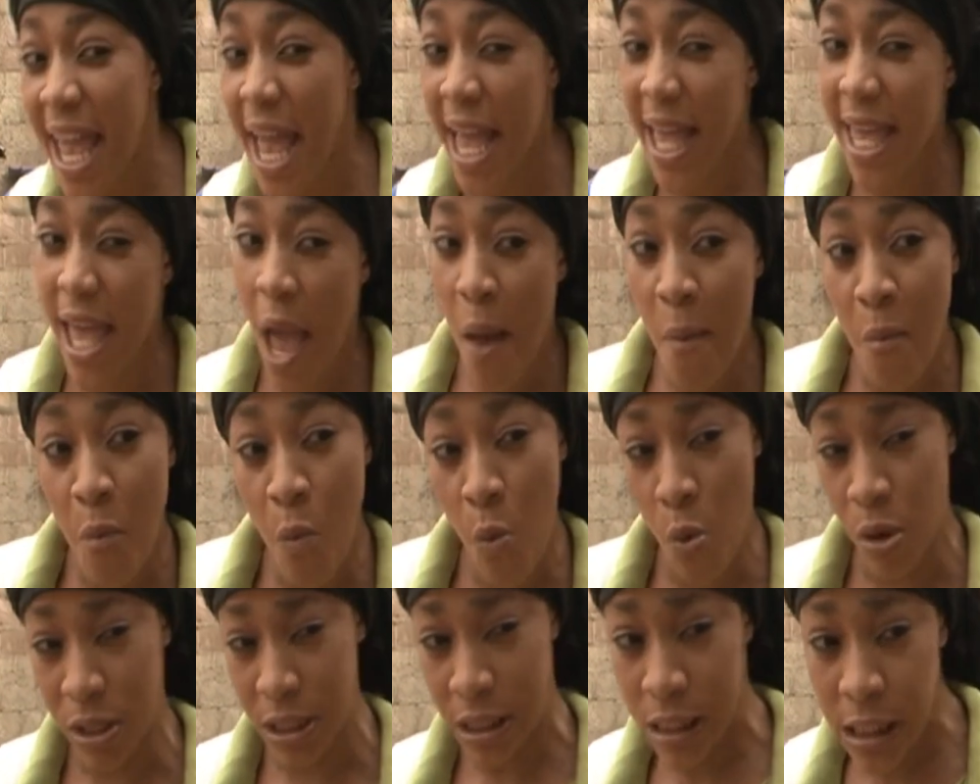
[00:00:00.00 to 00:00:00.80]
girl get
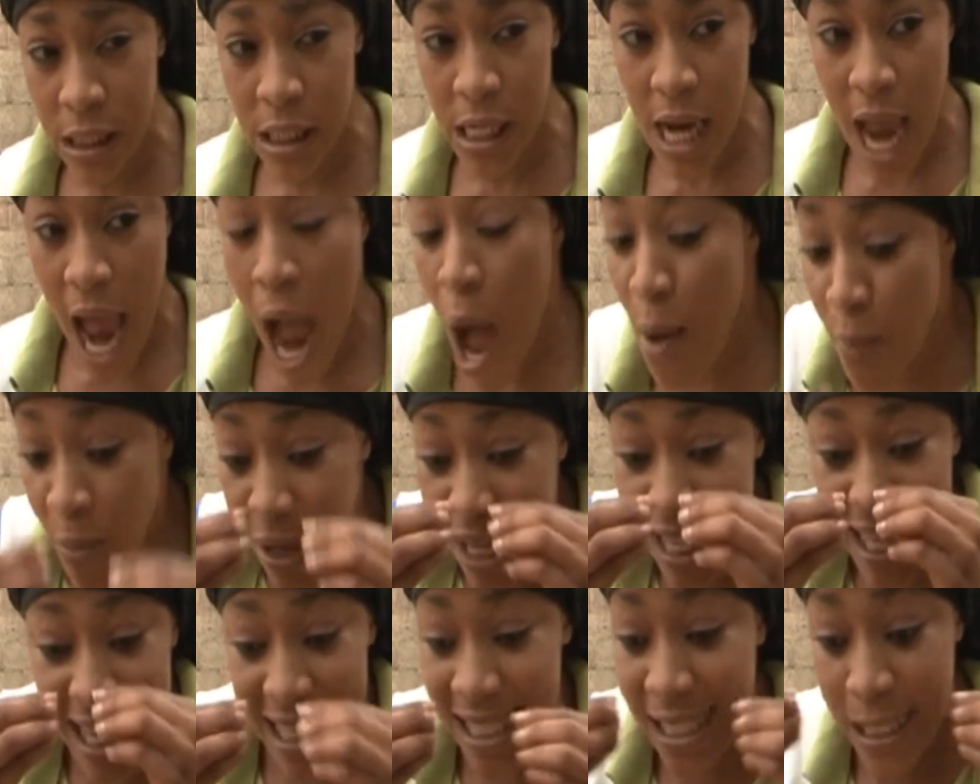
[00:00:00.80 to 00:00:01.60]
money, her
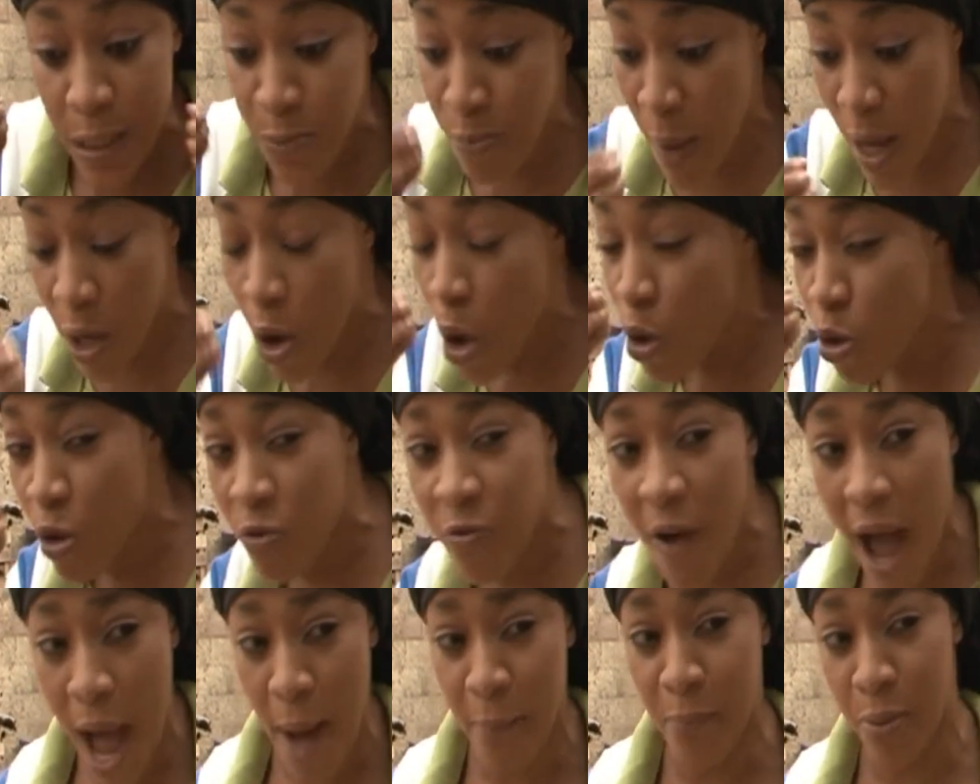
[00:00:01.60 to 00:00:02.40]
money they smell all
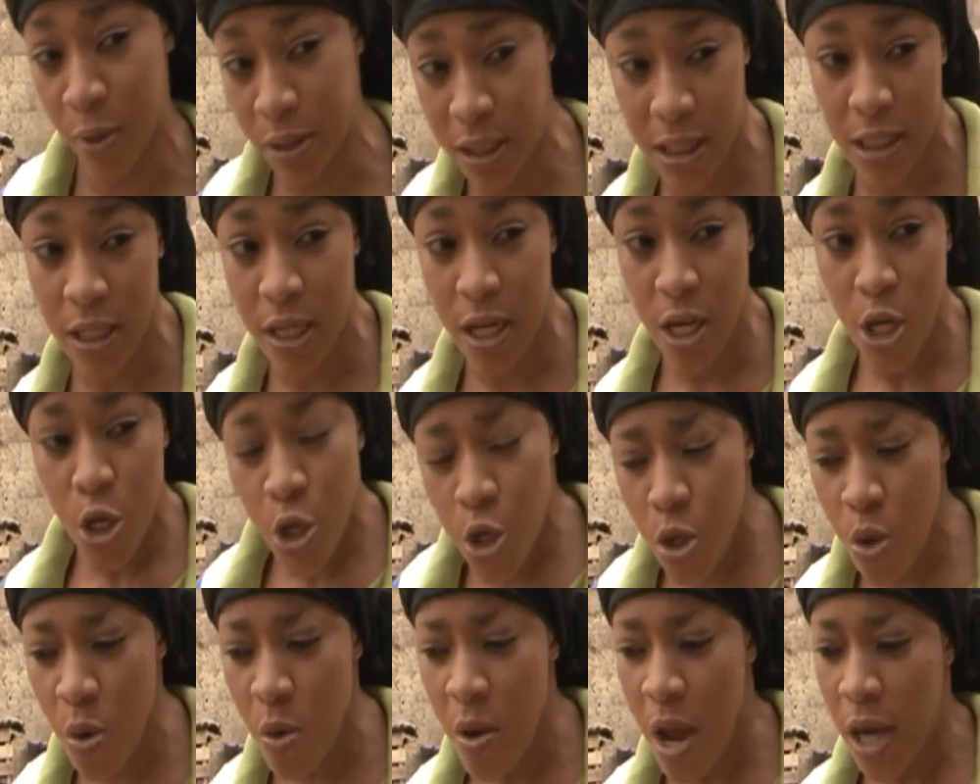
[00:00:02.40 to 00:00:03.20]
over her body.
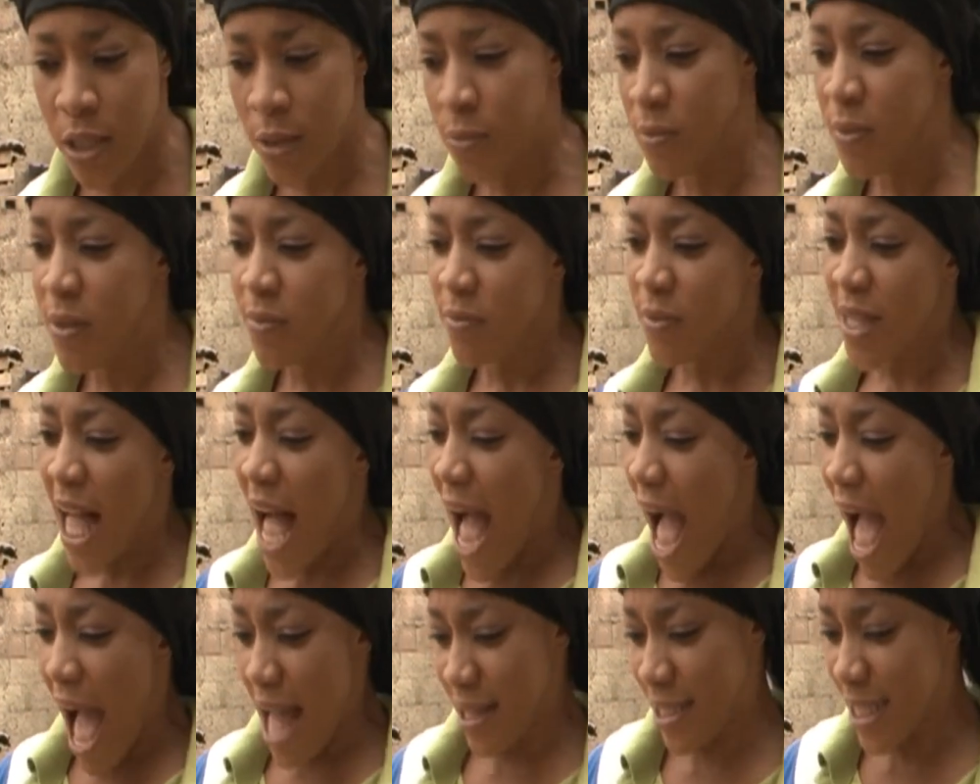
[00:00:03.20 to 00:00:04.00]
You know,
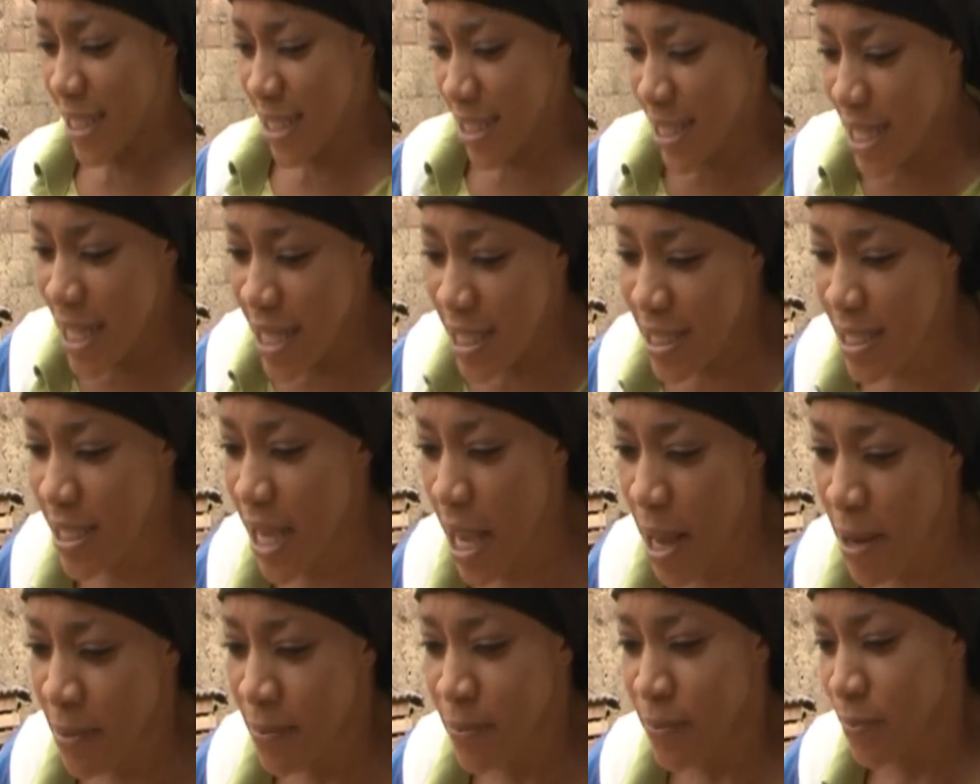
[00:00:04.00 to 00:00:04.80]
I did think,
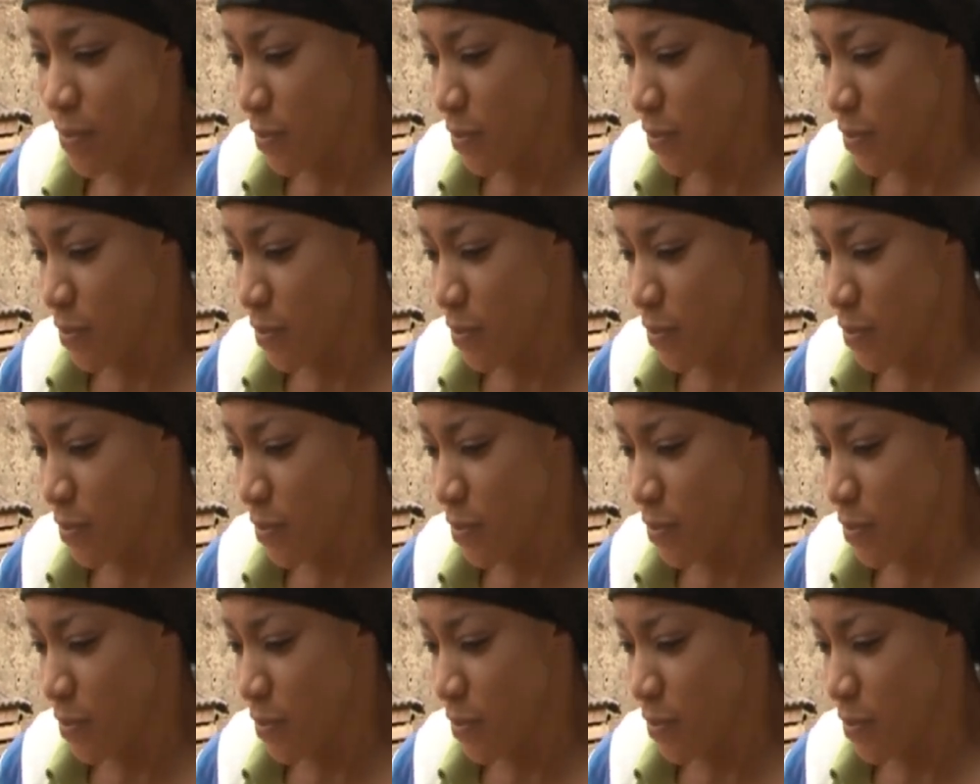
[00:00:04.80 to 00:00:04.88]
say,